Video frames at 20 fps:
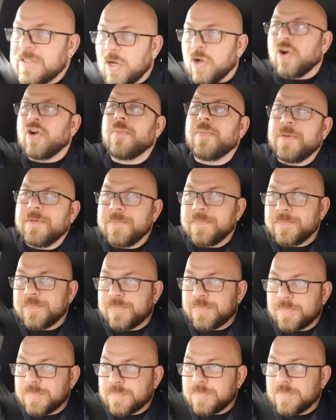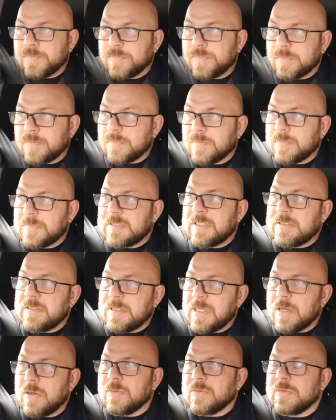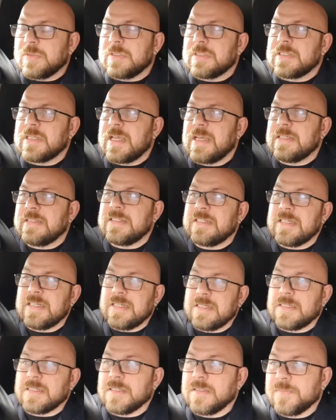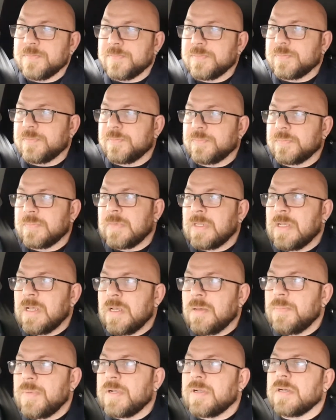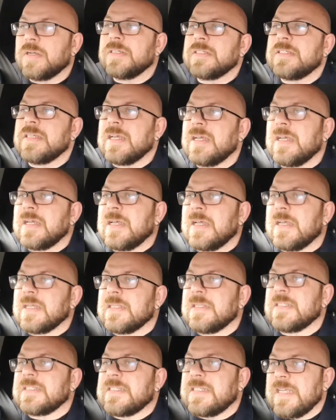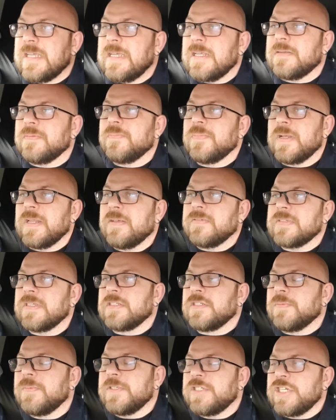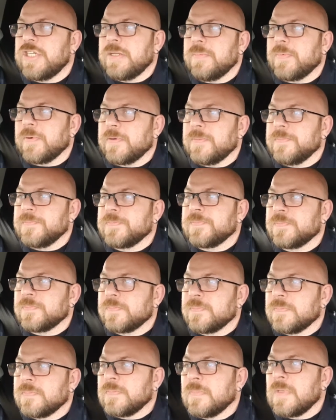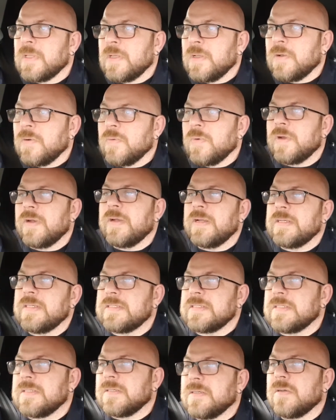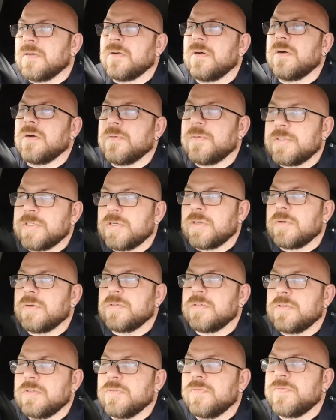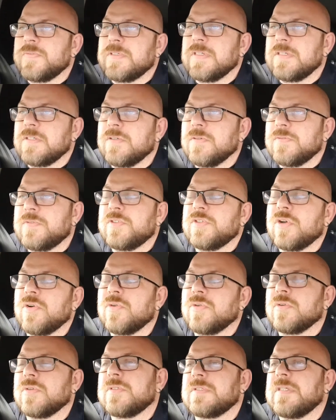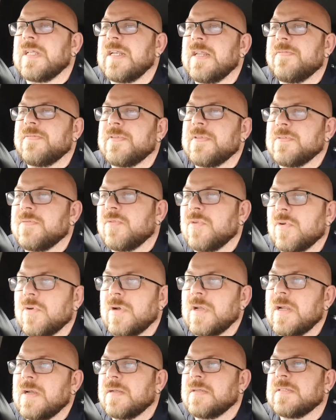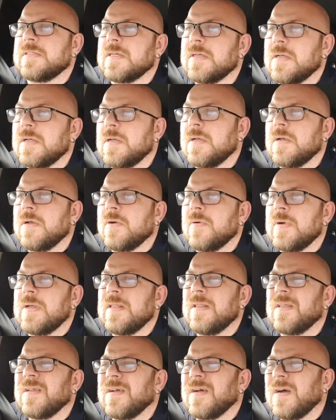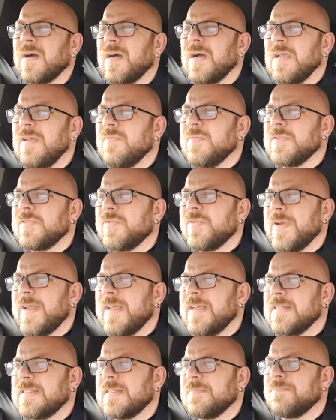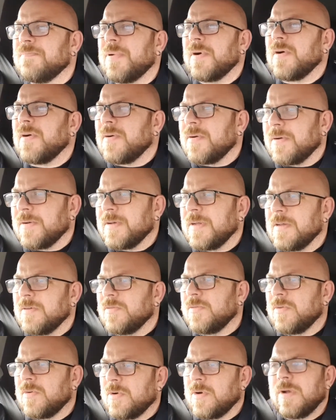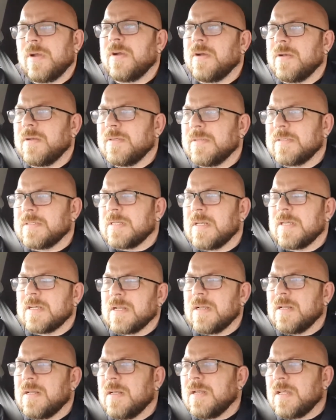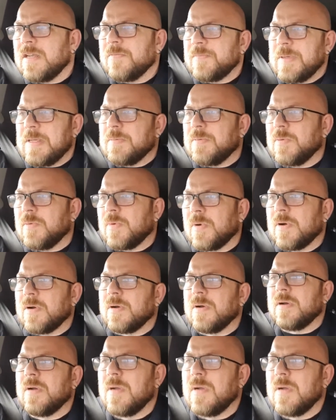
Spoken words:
urban towns and cities, because the state believes it to be cheaper. Whereas, oh sure, you chose to live in rural Ireland. Well, I was raised and born in rural Ireland, like a lot of people were,